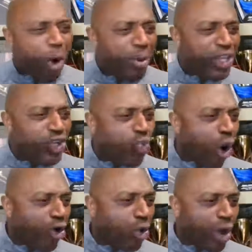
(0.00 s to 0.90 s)
moment you
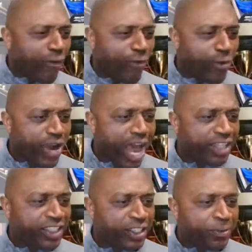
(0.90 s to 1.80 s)
walk away from
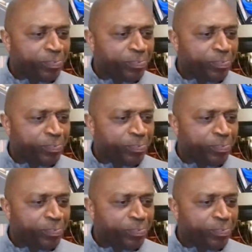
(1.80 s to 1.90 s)
reality.